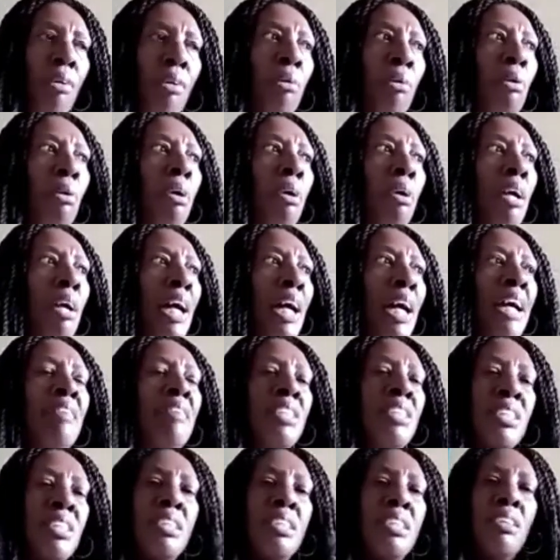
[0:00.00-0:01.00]
or I
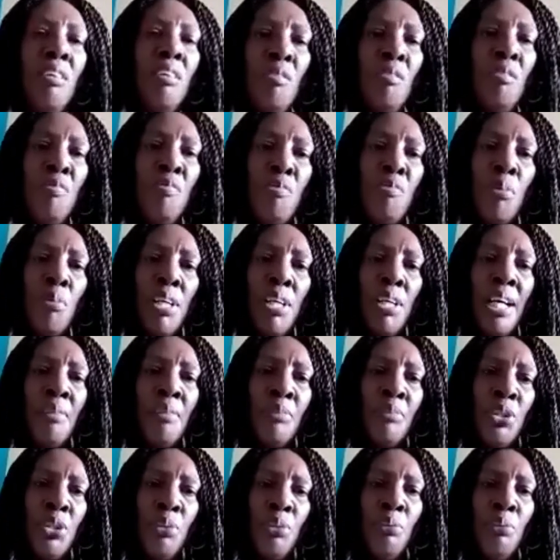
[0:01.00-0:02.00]
just love what
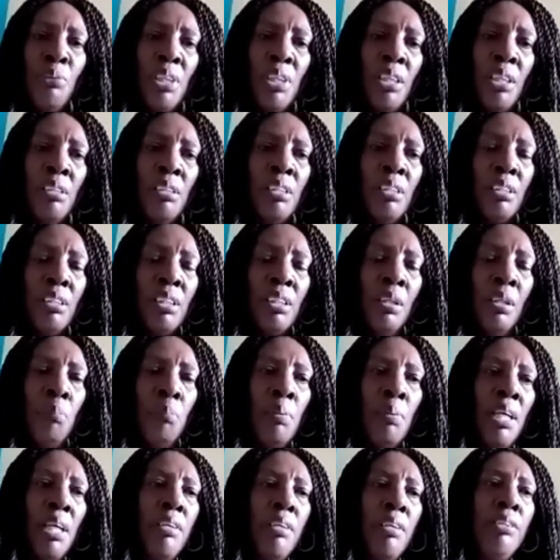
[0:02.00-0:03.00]
I'm doing
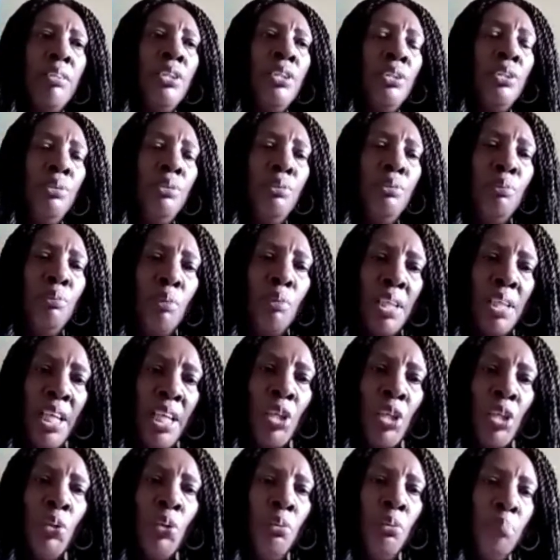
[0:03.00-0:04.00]
compared to what I
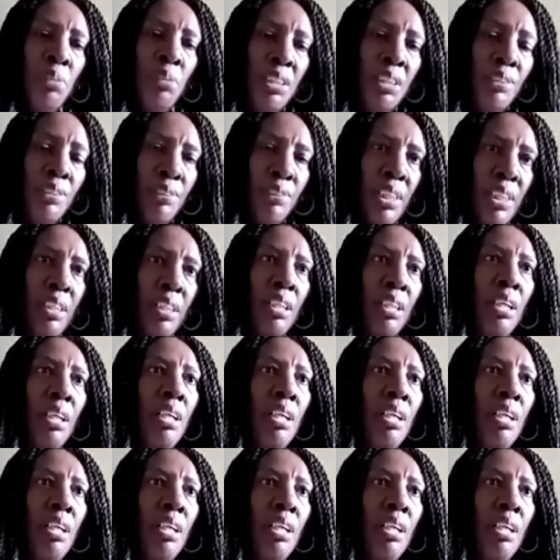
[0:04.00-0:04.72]
could be doing.